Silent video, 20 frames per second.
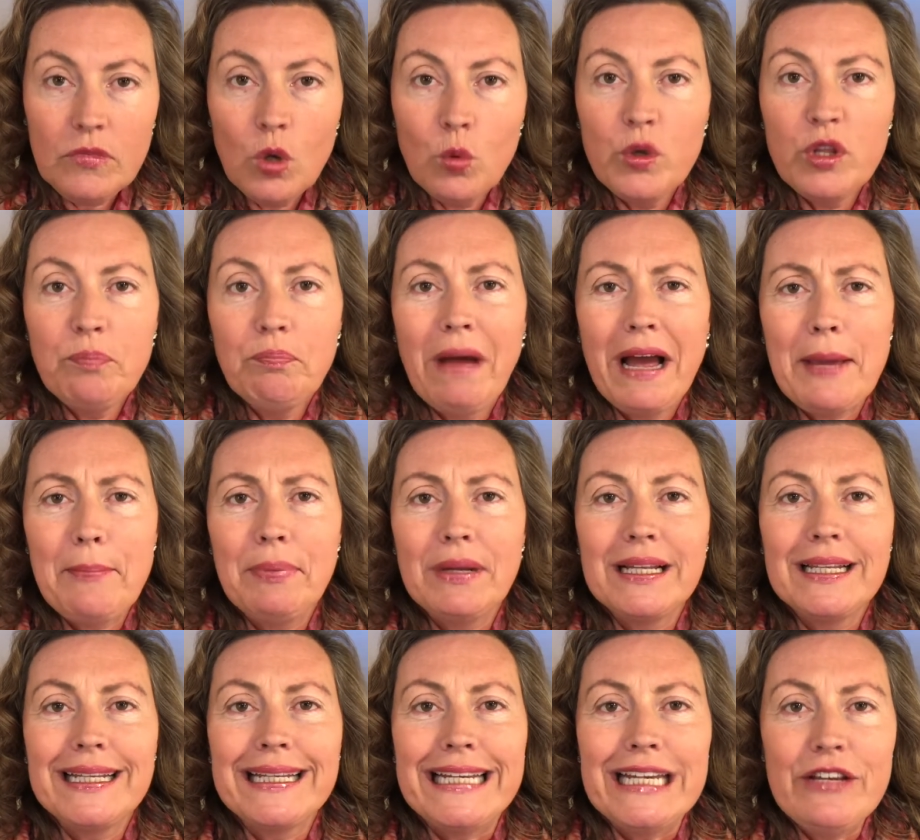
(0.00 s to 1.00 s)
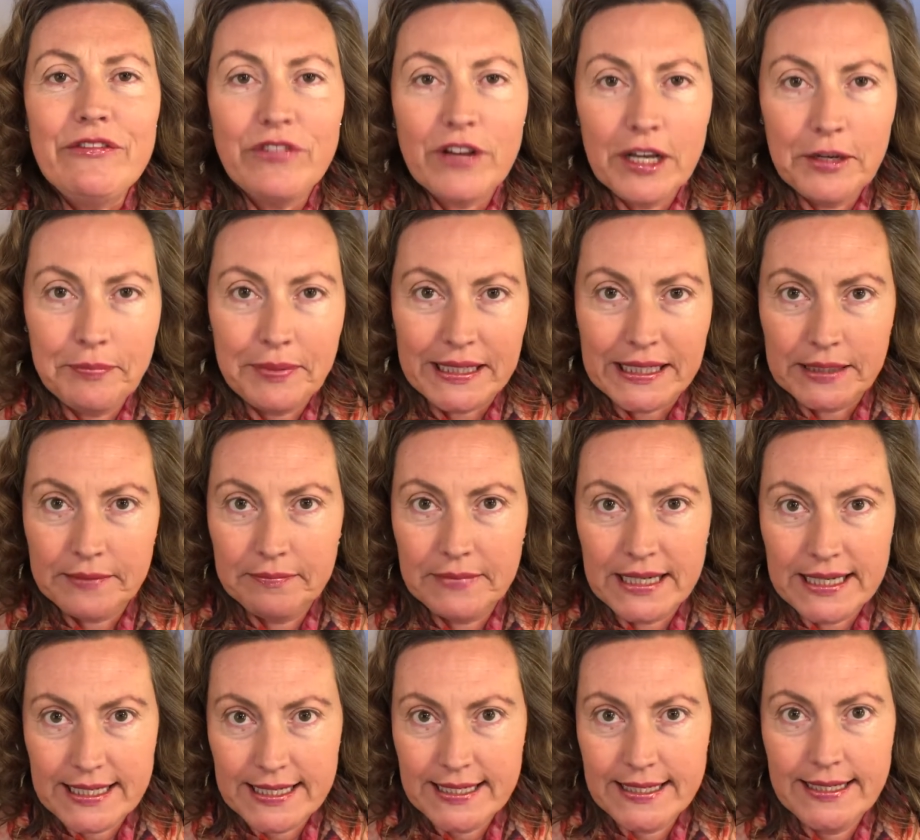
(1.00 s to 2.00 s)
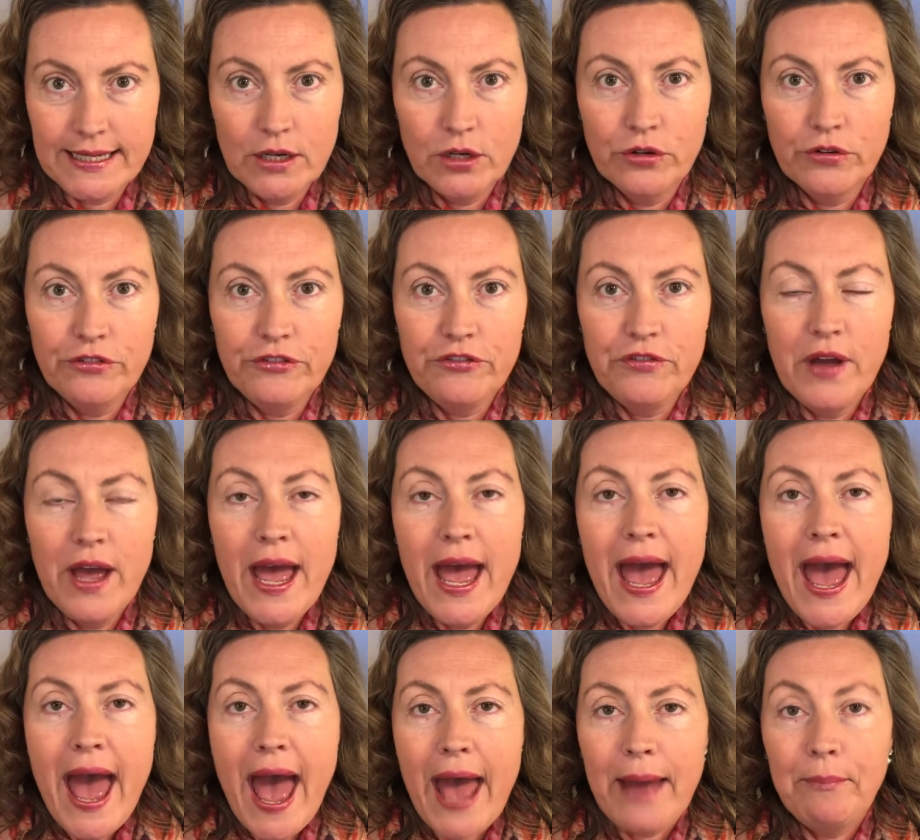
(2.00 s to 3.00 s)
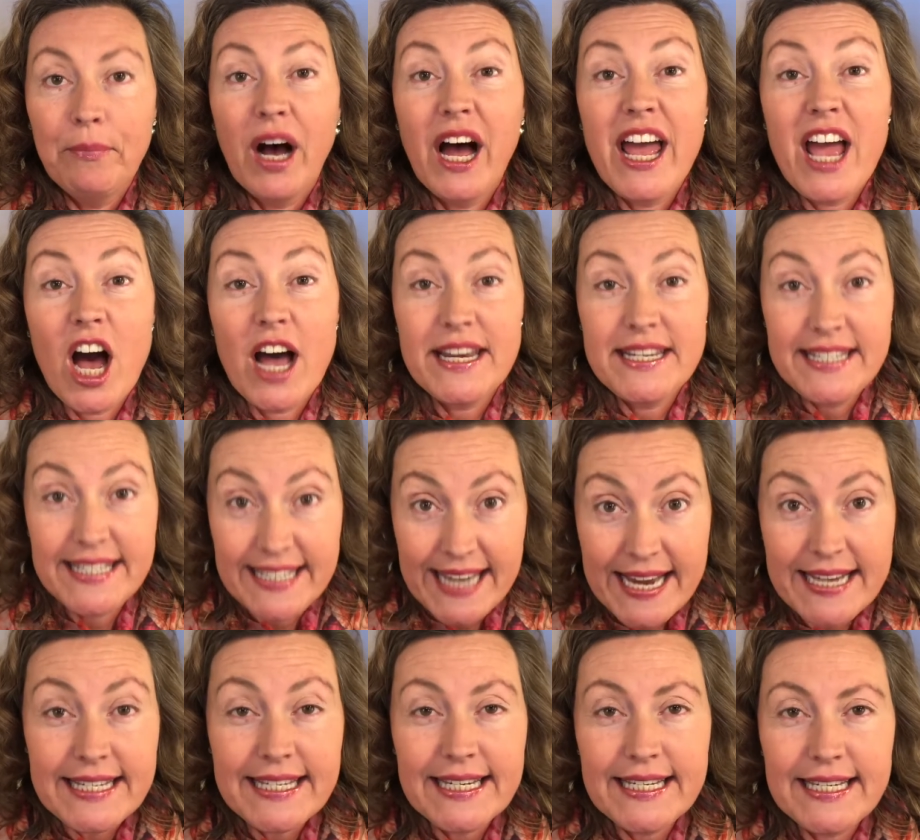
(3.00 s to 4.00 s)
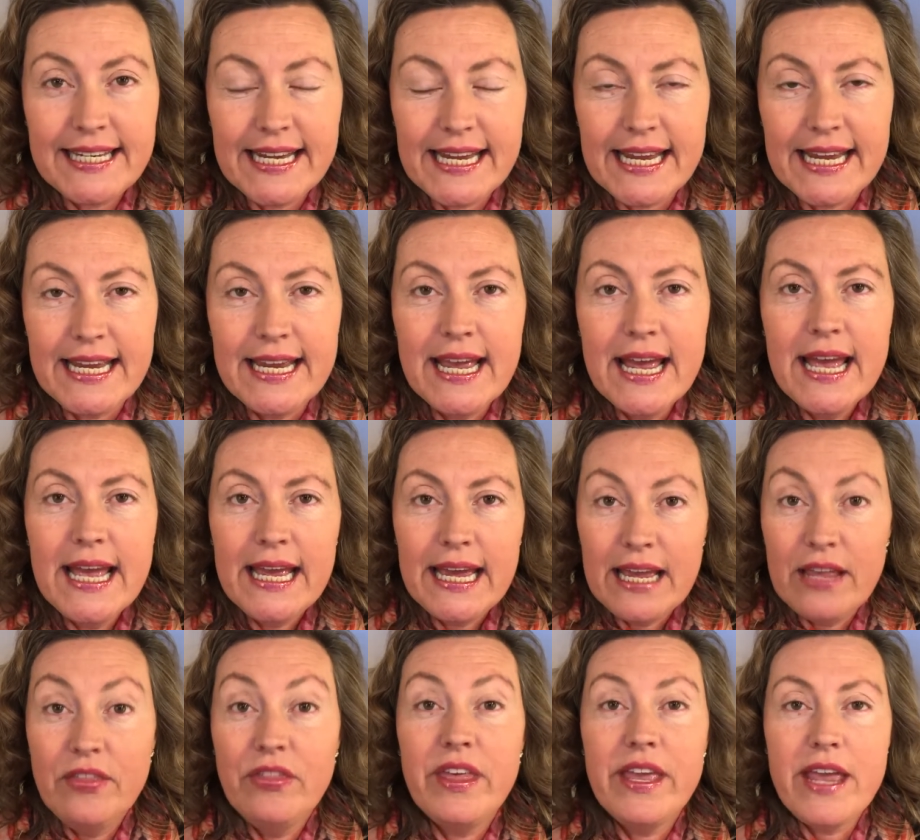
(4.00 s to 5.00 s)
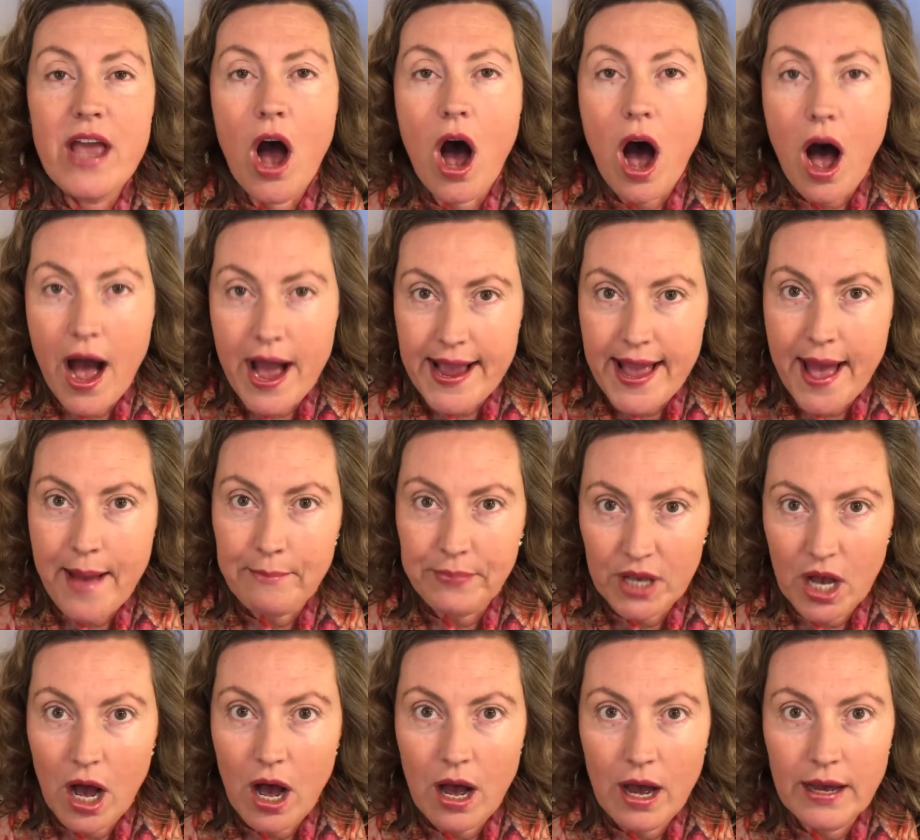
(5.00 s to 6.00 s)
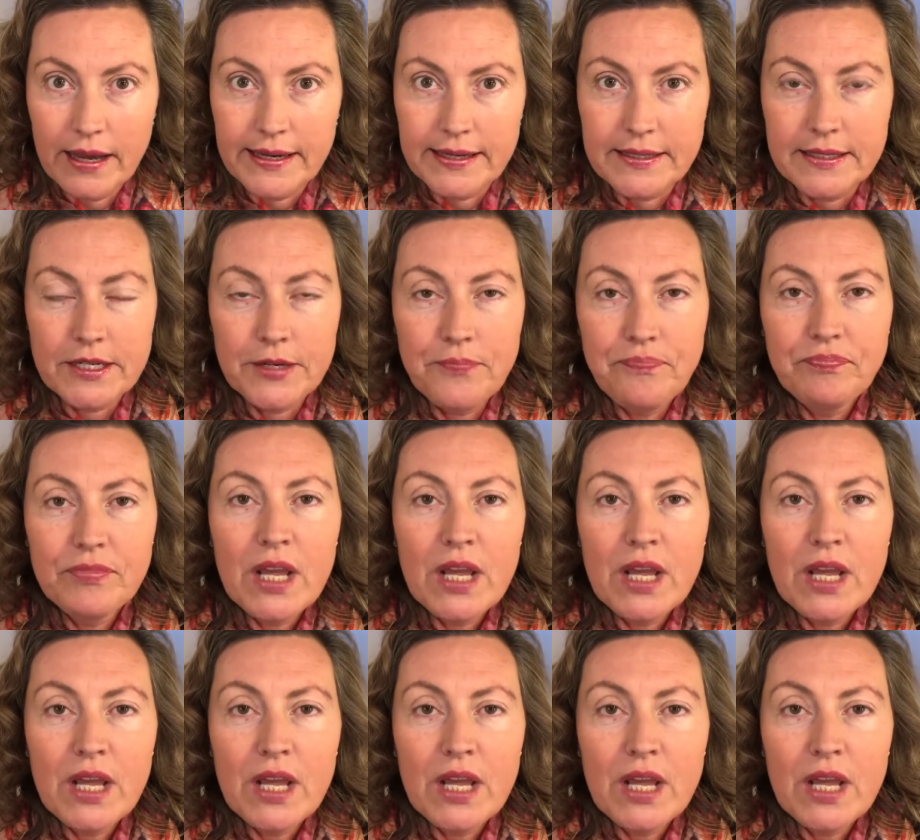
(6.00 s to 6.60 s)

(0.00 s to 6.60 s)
with my belief about myself and my identity in the I am kind.